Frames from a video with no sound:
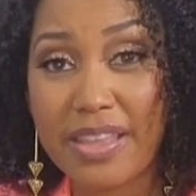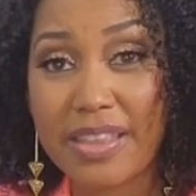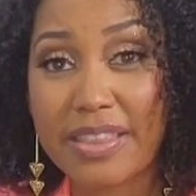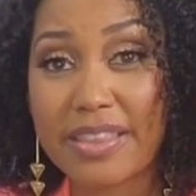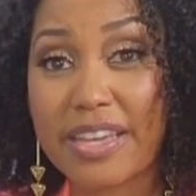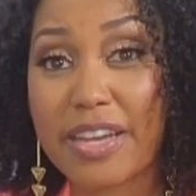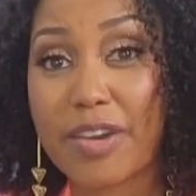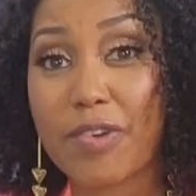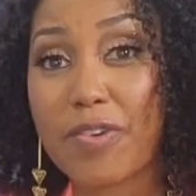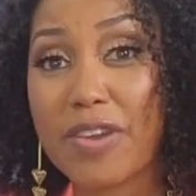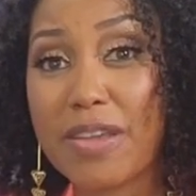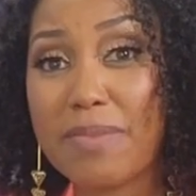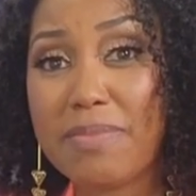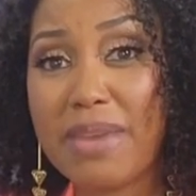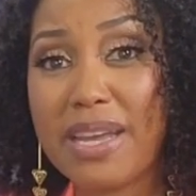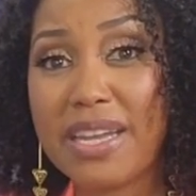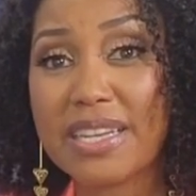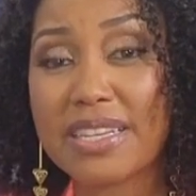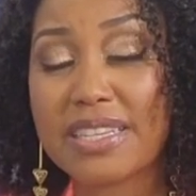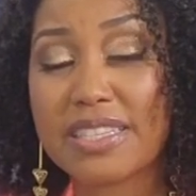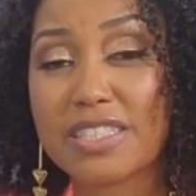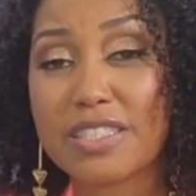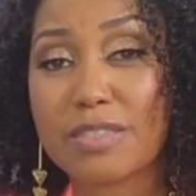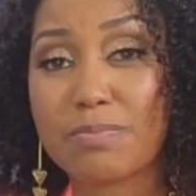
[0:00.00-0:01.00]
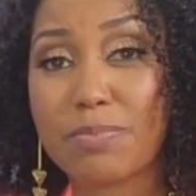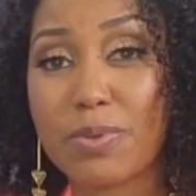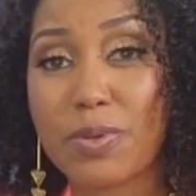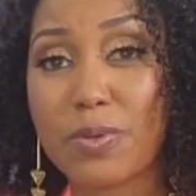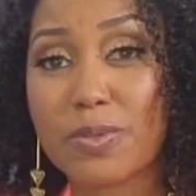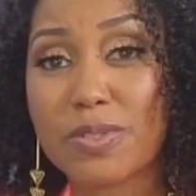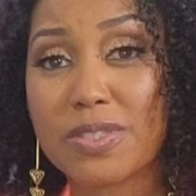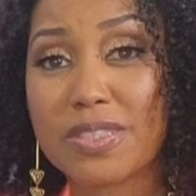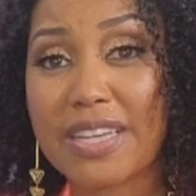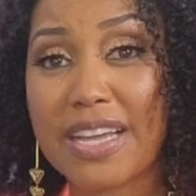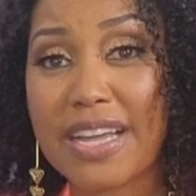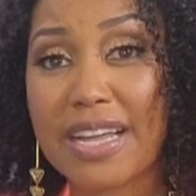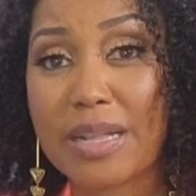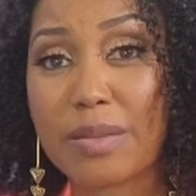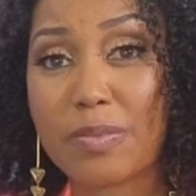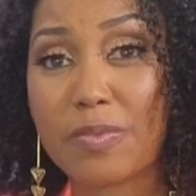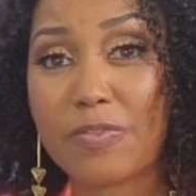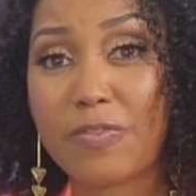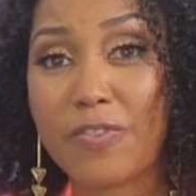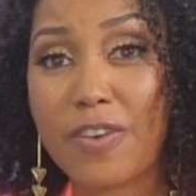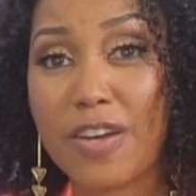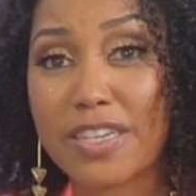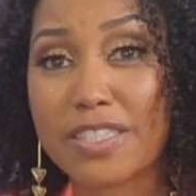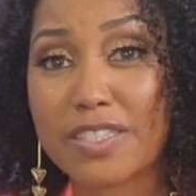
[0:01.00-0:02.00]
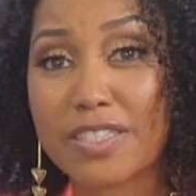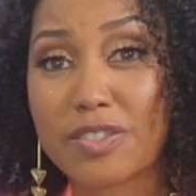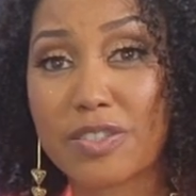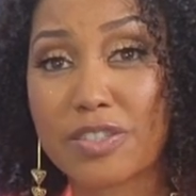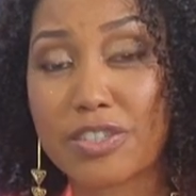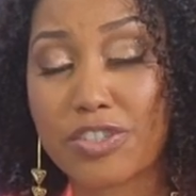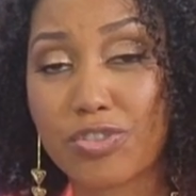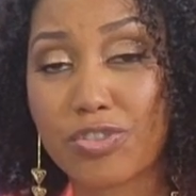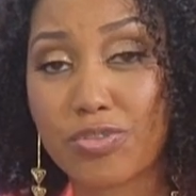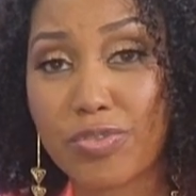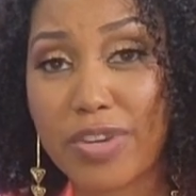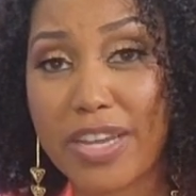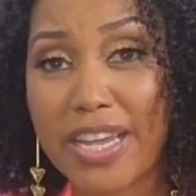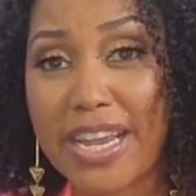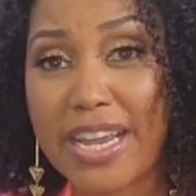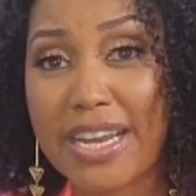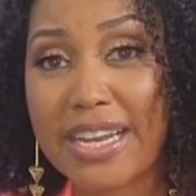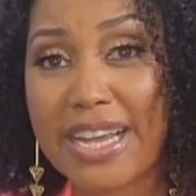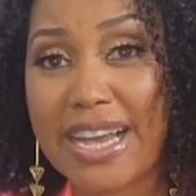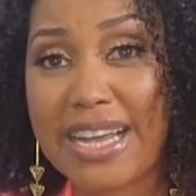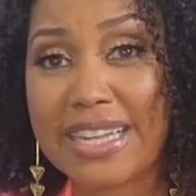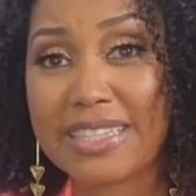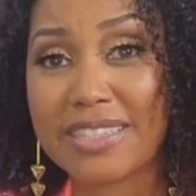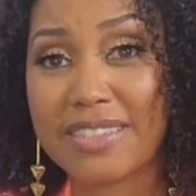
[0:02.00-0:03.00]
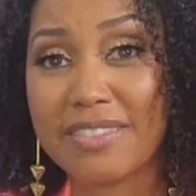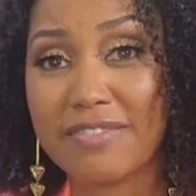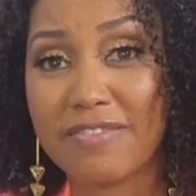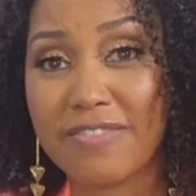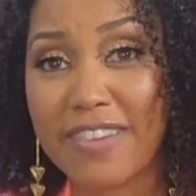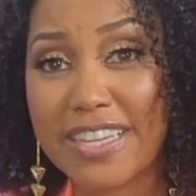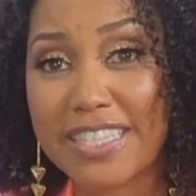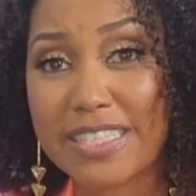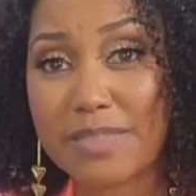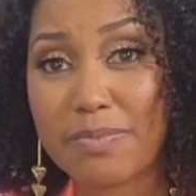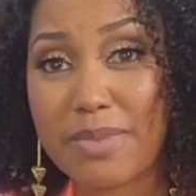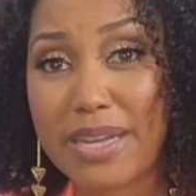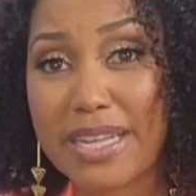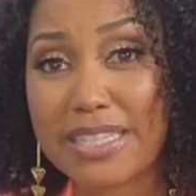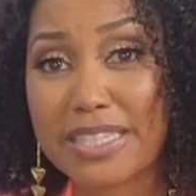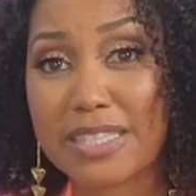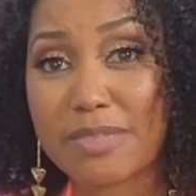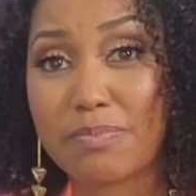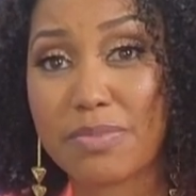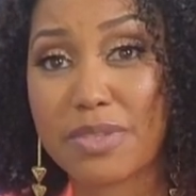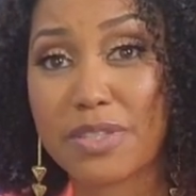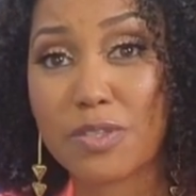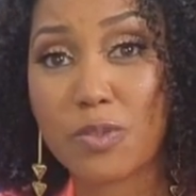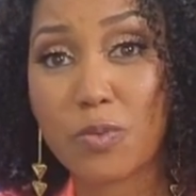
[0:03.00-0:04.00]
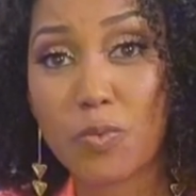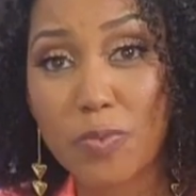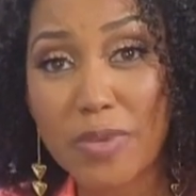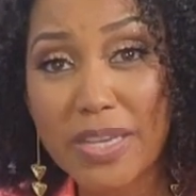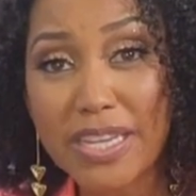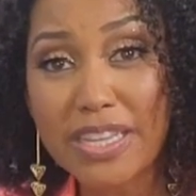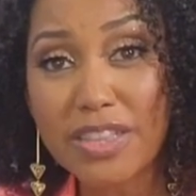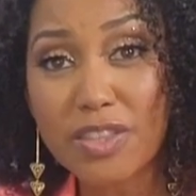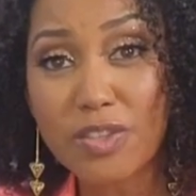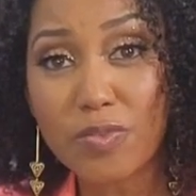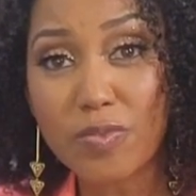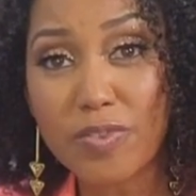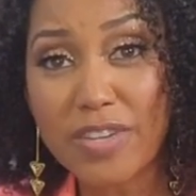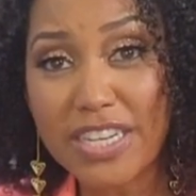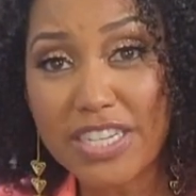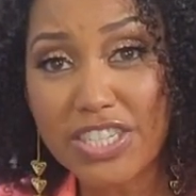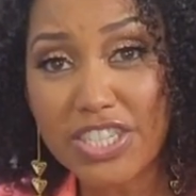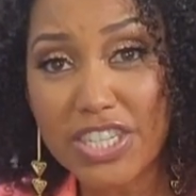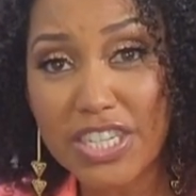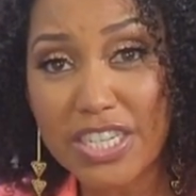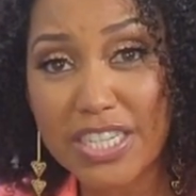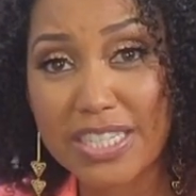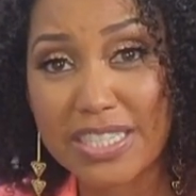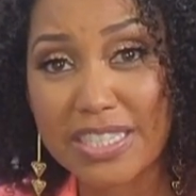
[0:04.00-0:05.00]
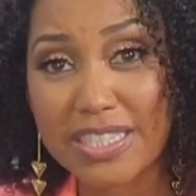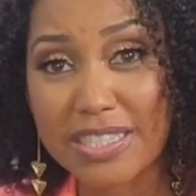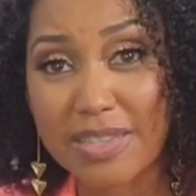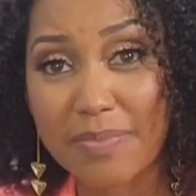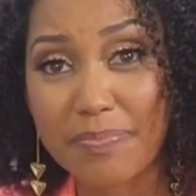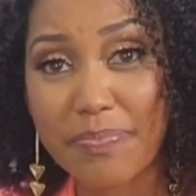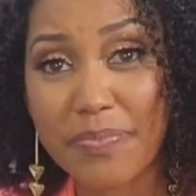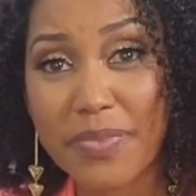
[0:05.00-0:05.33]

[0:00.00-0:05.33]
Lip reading: The agreement is supposed to help foster trade and investments between the regions.